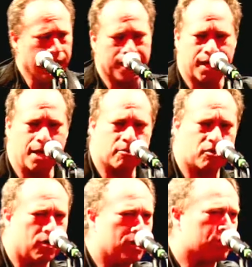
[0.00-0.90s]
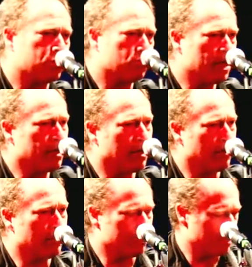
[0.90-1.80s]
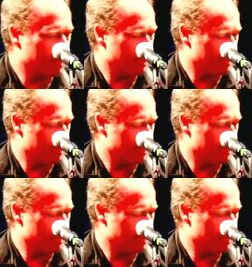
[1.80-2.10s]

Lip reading: And I came across the window where